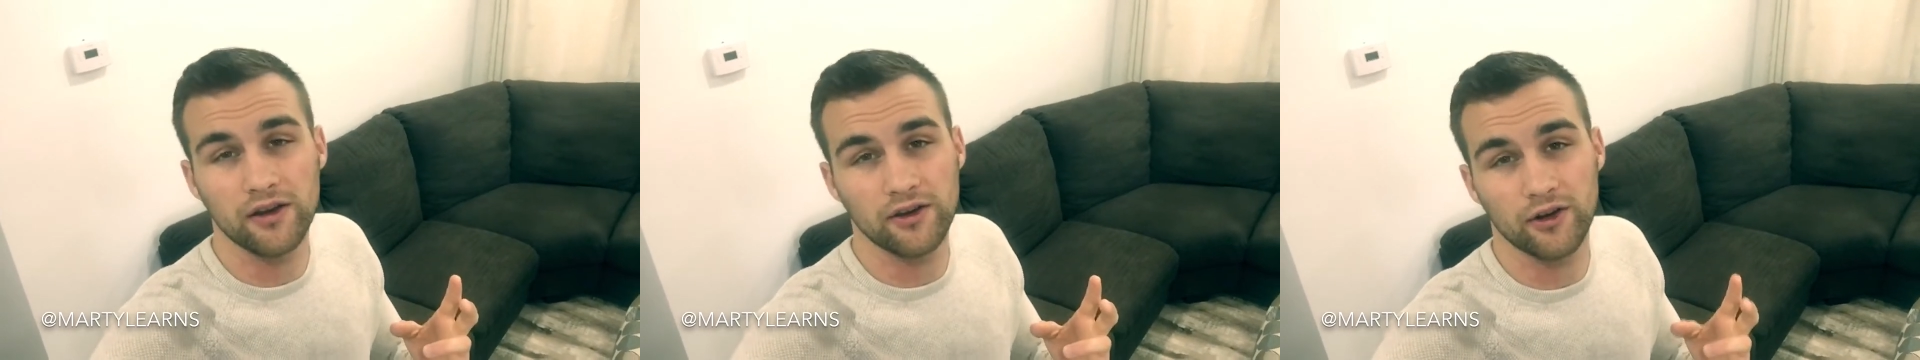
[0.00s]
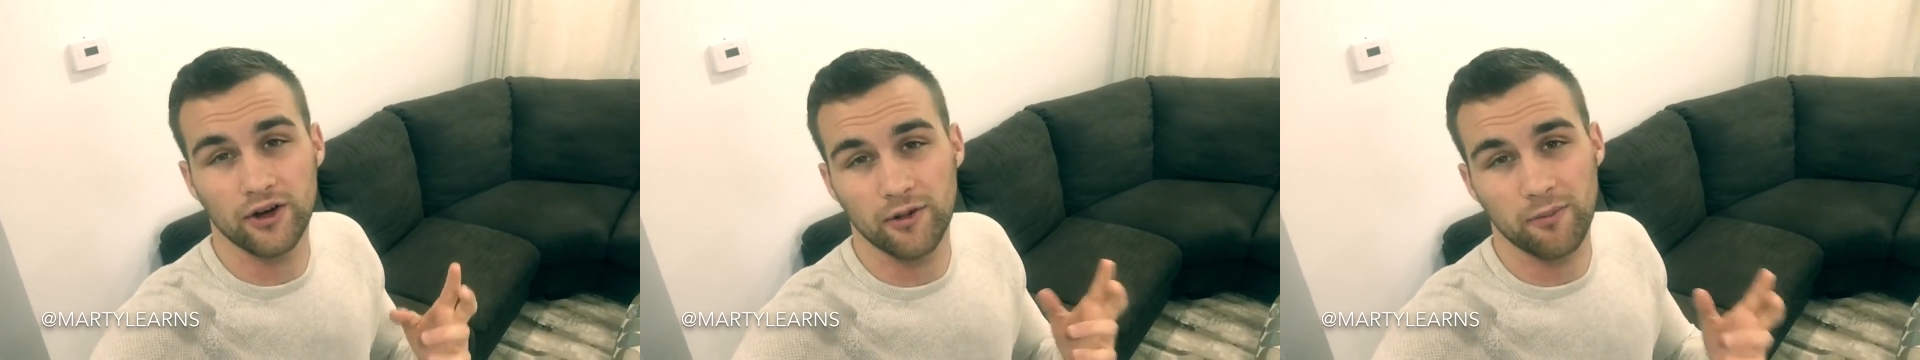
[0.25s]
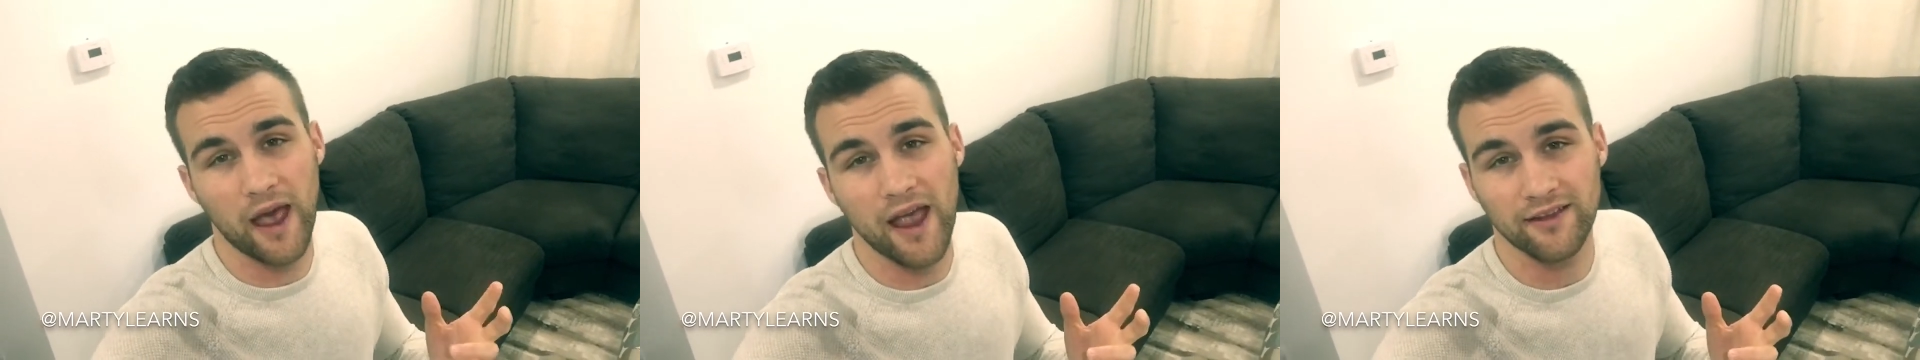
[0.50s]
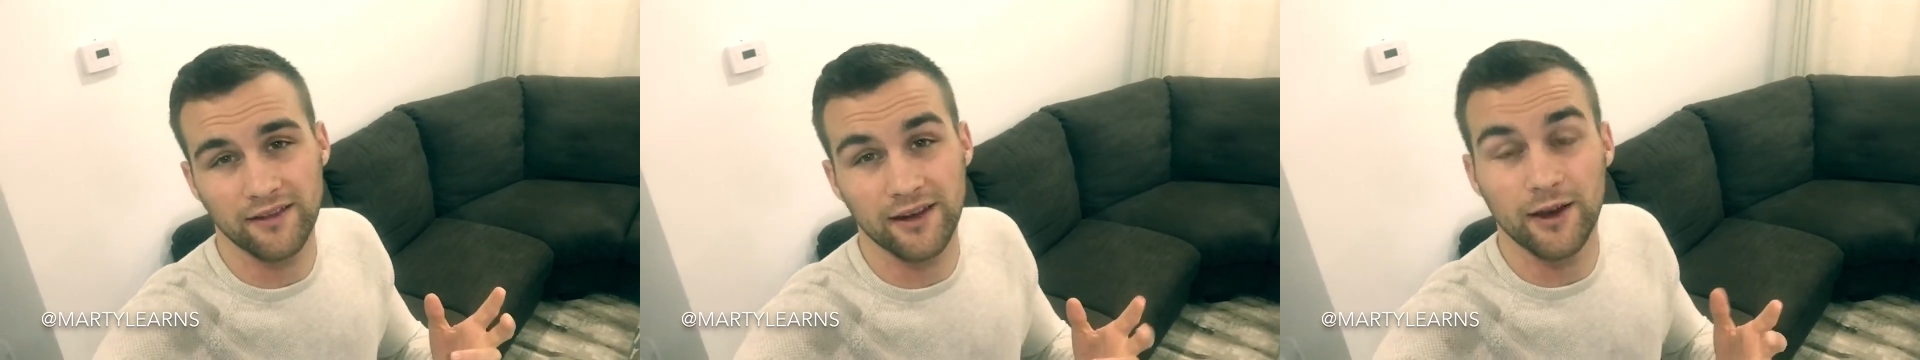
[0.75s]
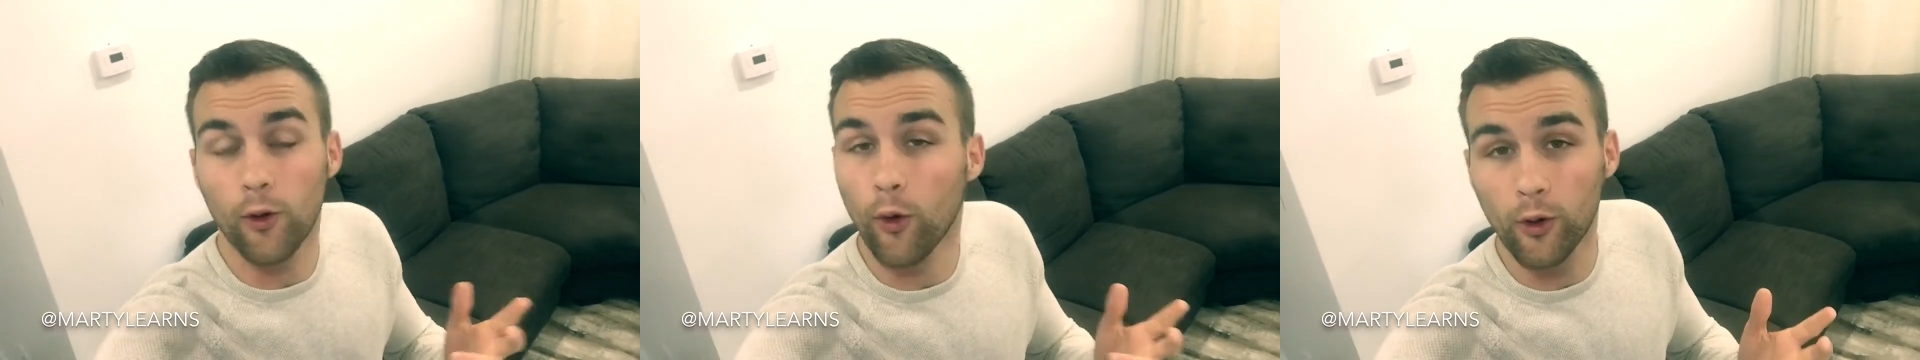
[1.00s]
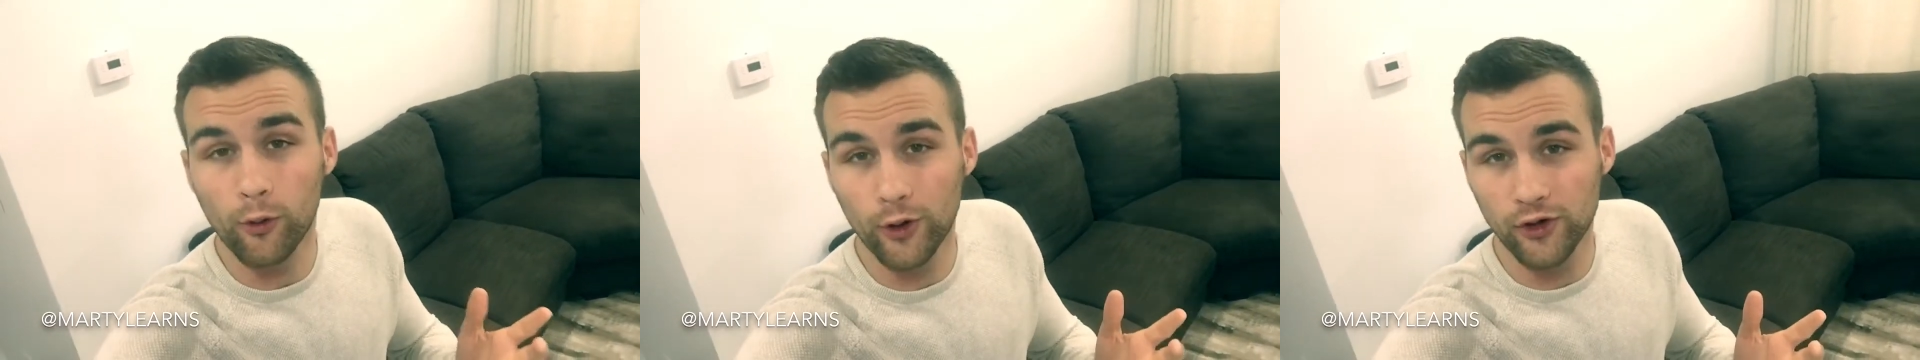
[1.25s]
your capacity
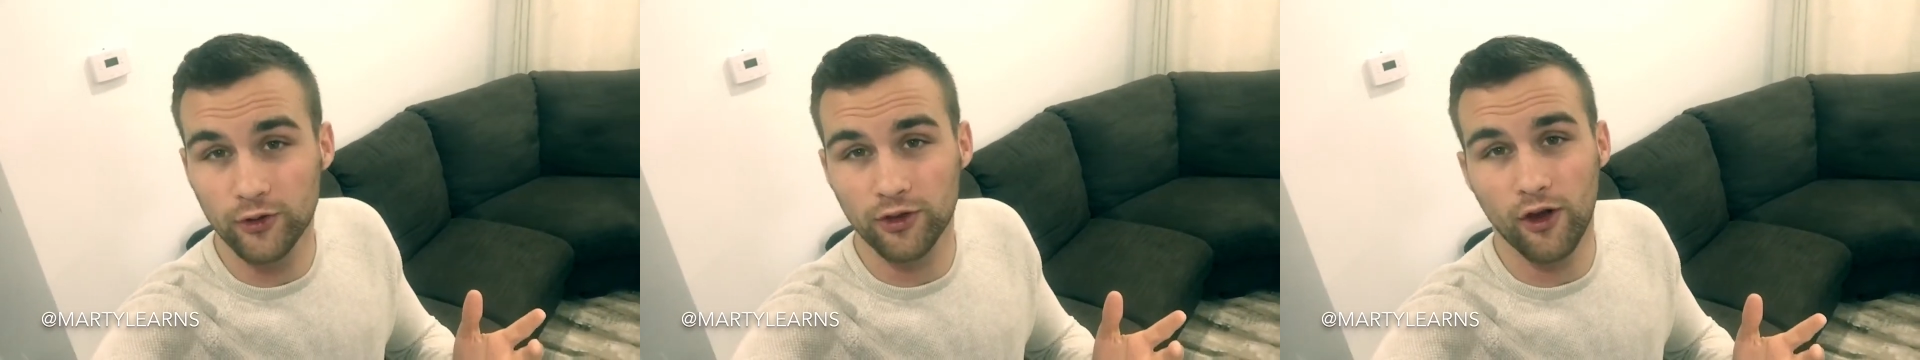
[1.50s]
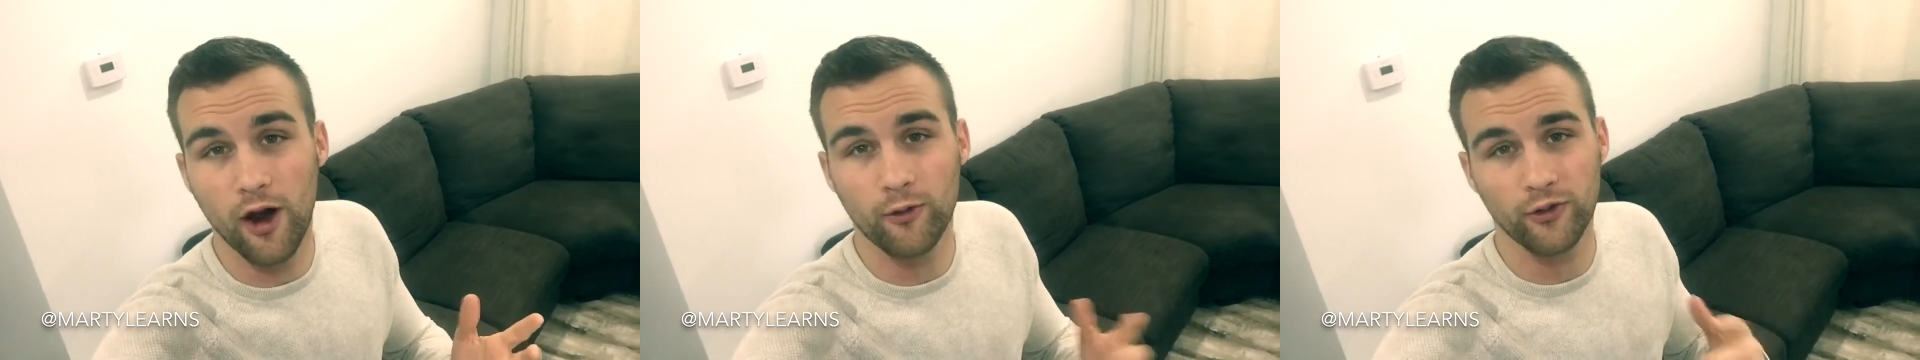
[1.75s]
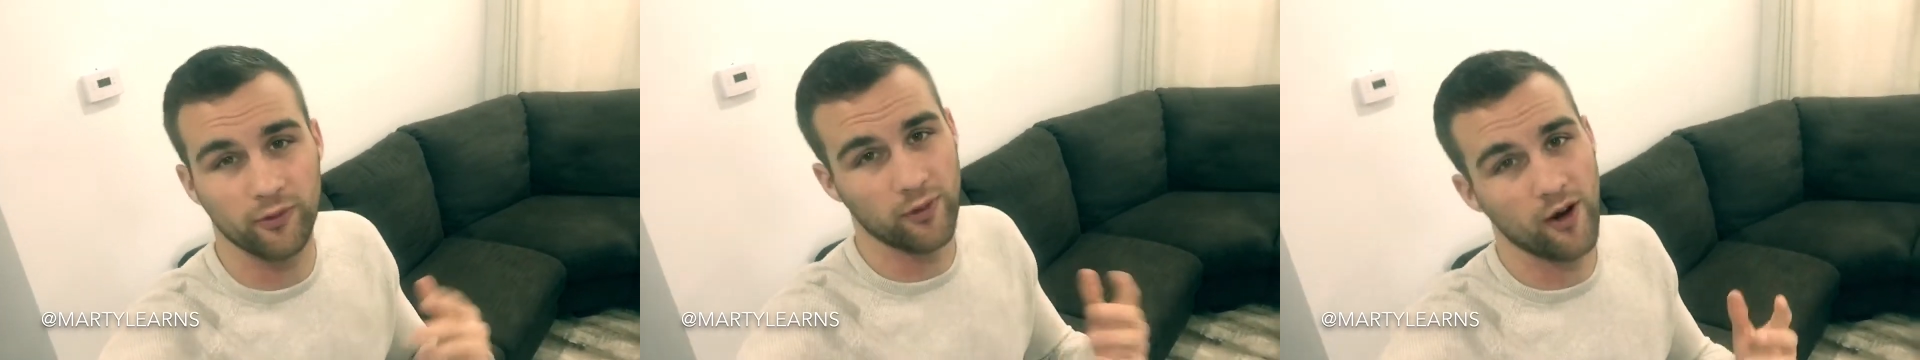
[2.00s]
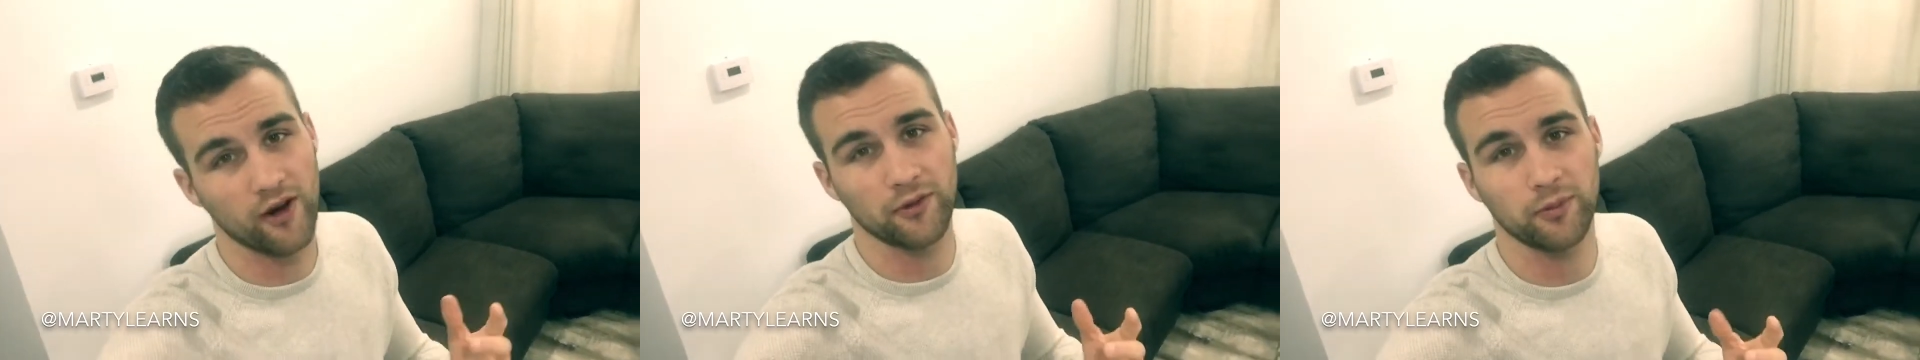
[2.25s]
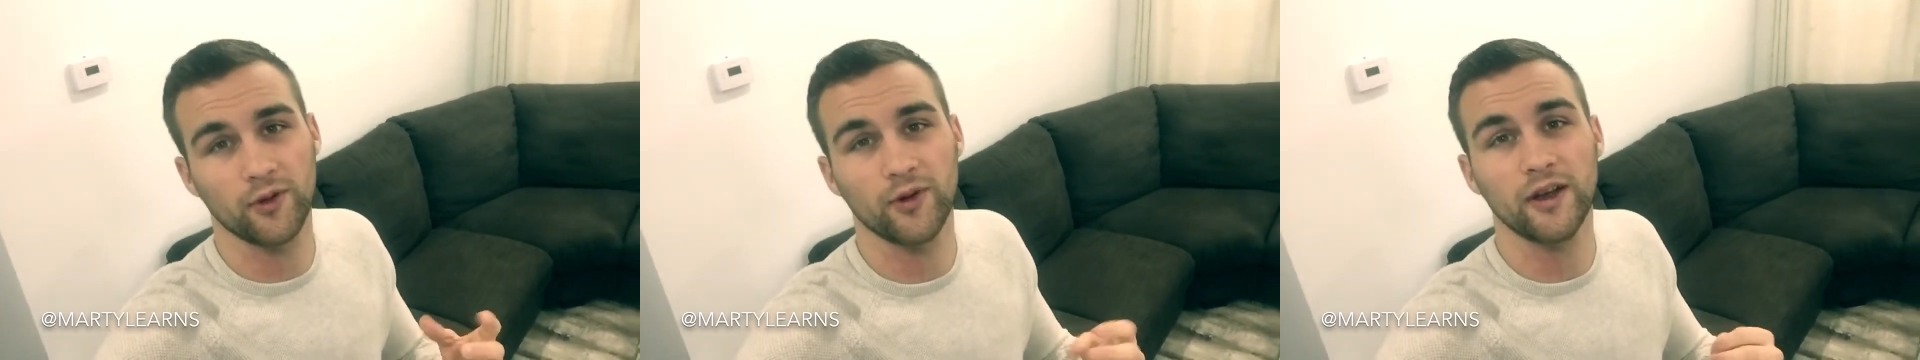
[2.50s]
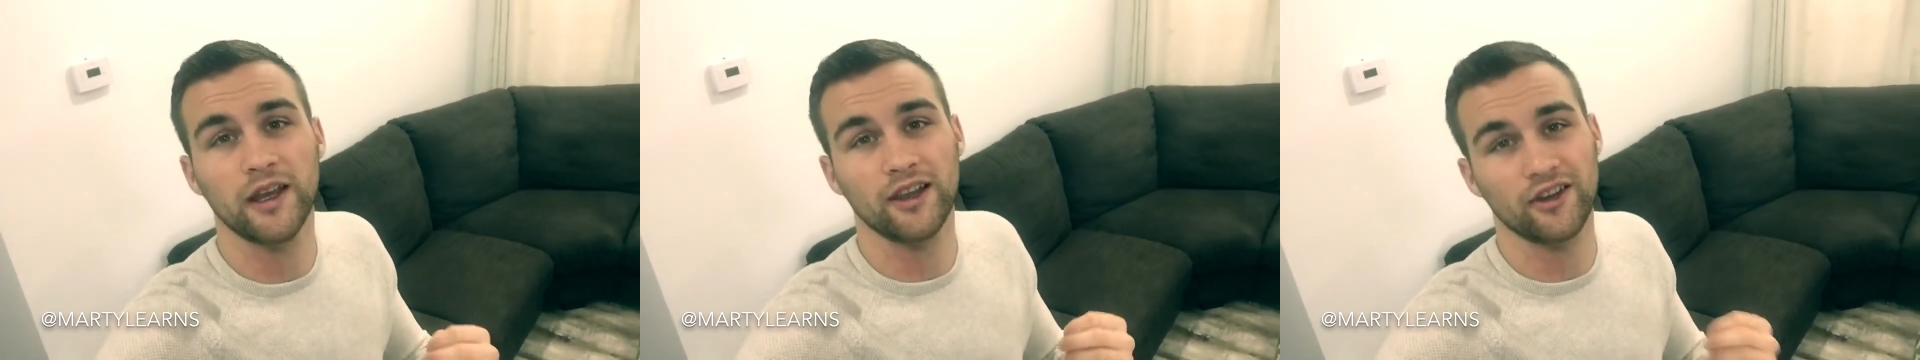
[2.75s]
or what you thought was possible
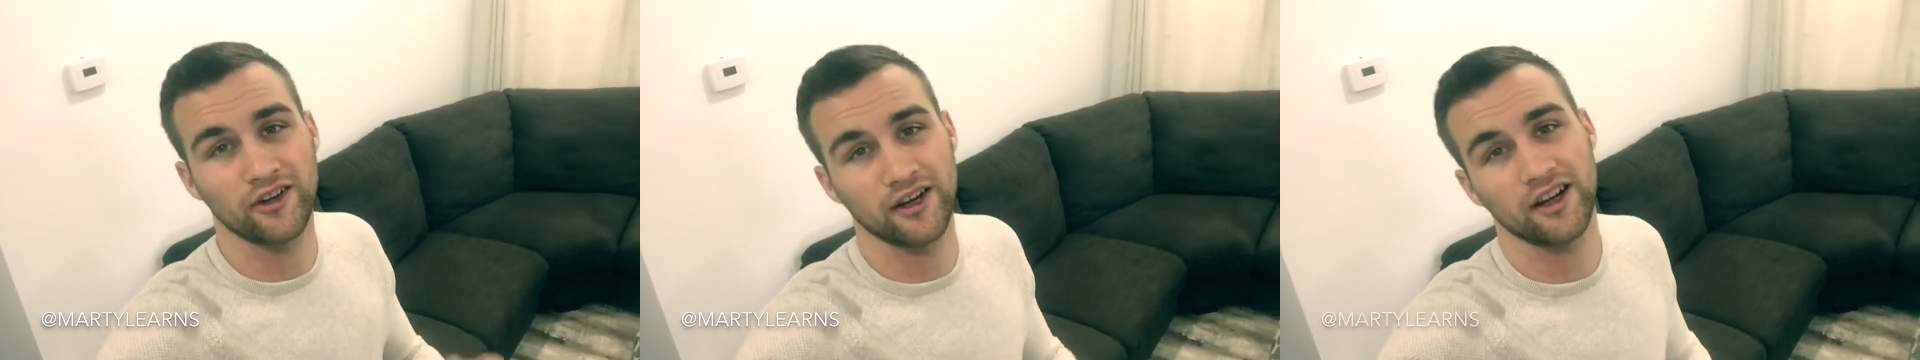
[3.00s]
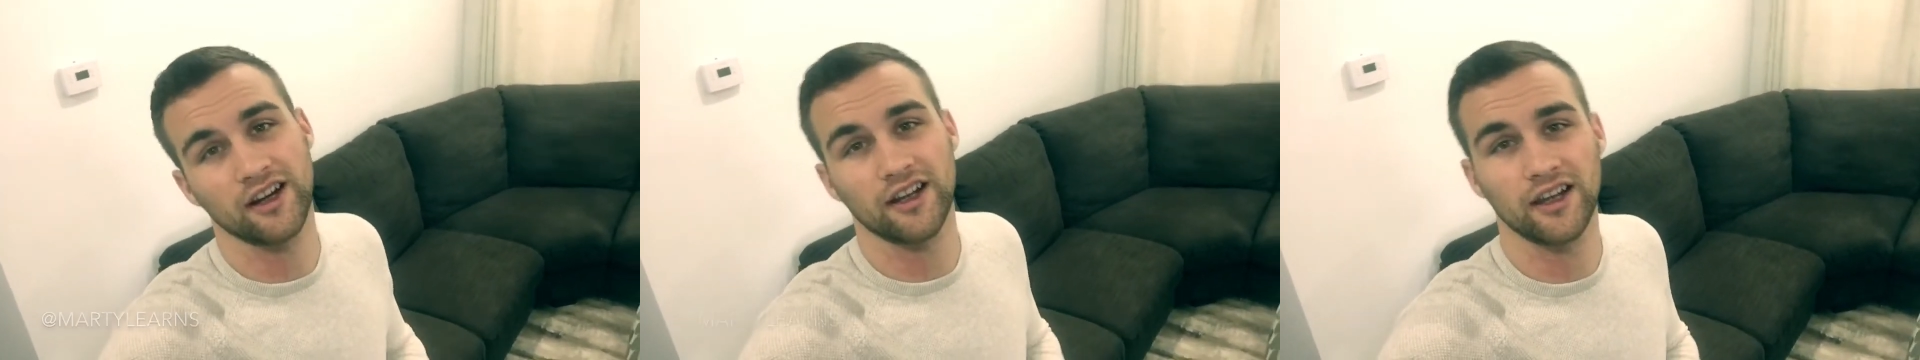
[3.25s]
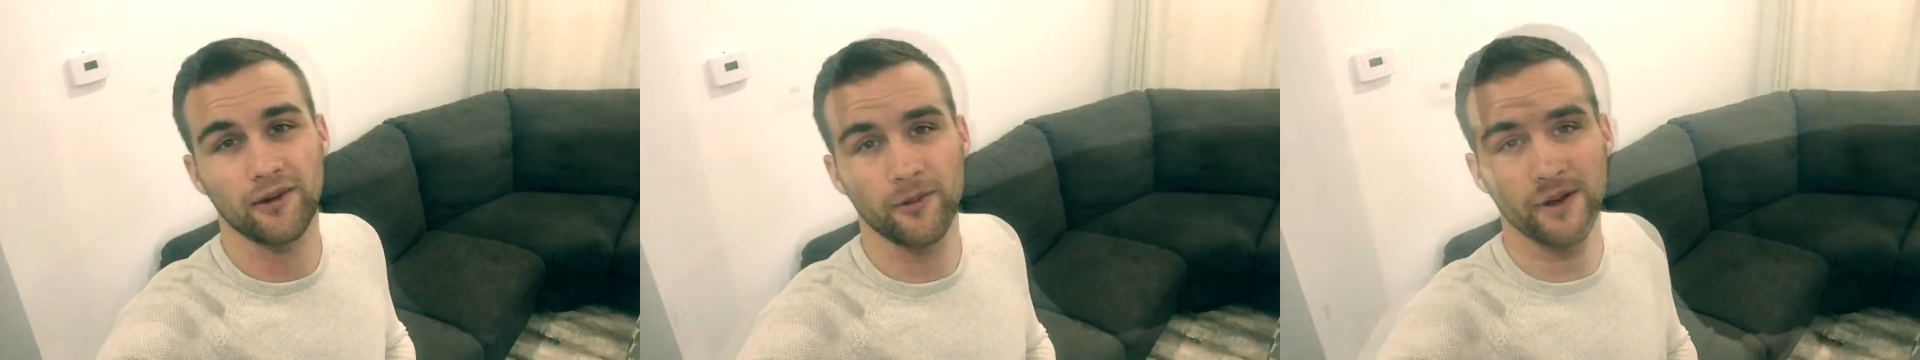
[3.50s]
in learning a language.